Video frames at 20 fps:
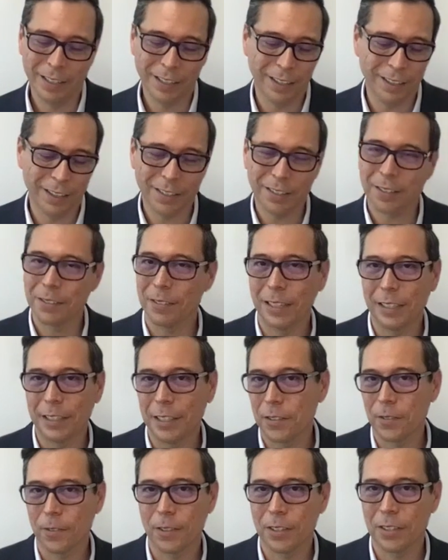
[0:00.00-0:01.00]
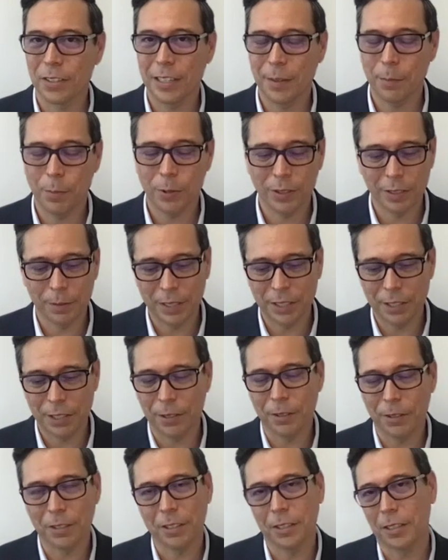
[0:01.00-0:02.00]
Also, retinas, for example, the
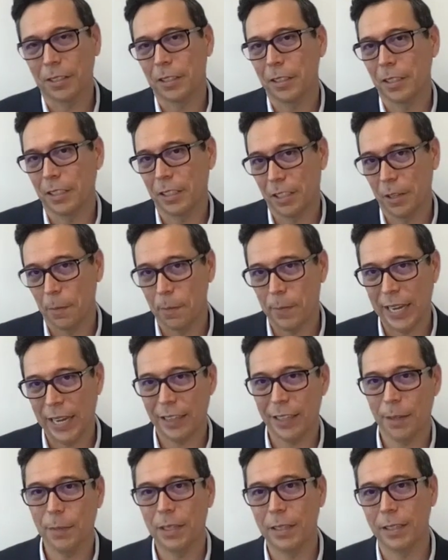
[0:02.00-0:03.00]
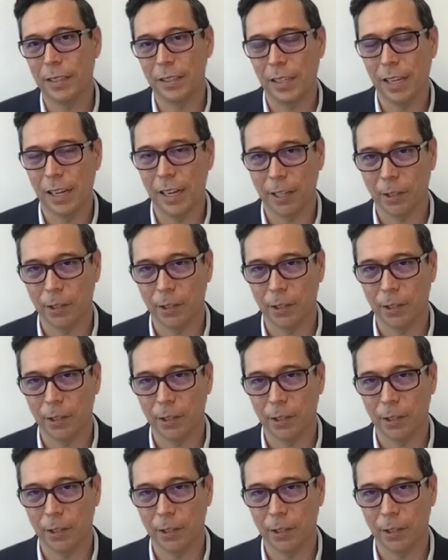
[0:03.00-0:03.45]
material to to make them and uh,